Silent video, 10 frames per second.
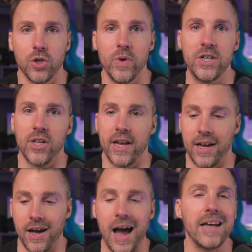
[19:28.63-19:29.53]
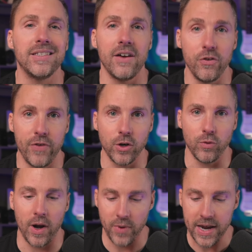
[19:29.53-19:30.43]
reach like a high 7-figure
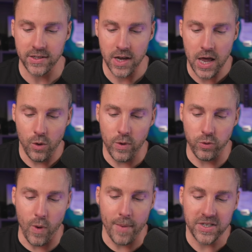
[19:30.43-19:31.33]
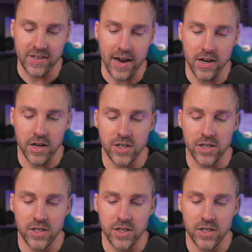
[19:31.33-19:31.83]
run rate with web design,